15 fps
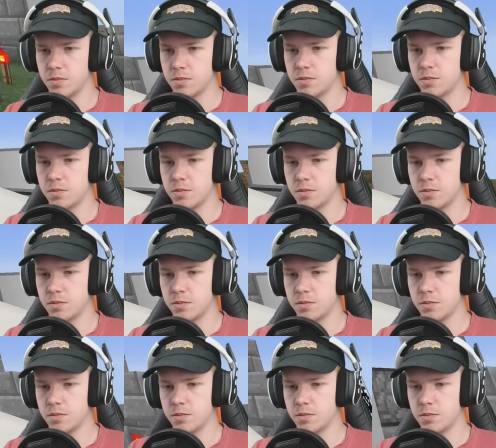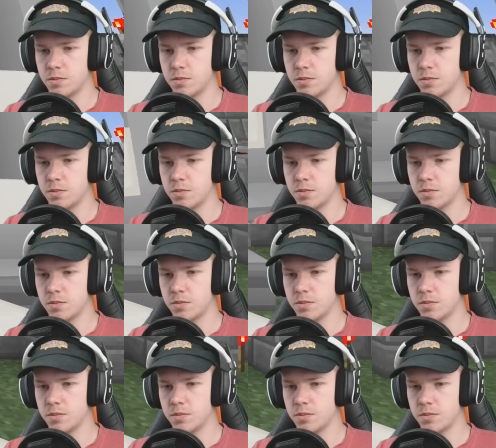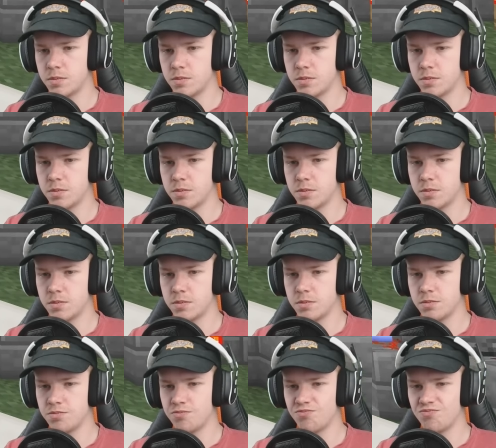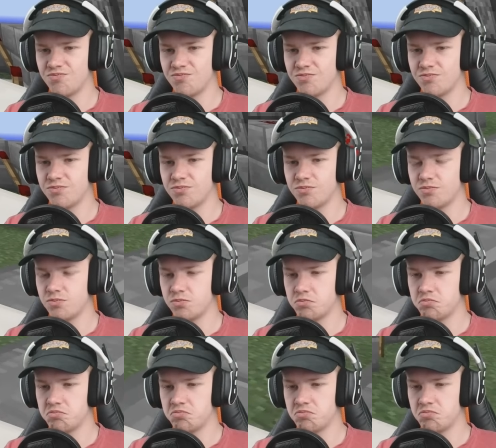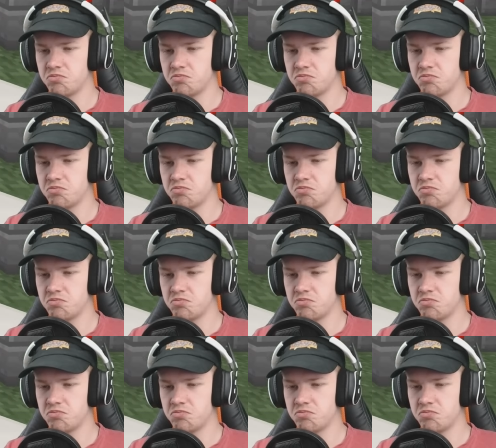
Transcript: Nothing is said.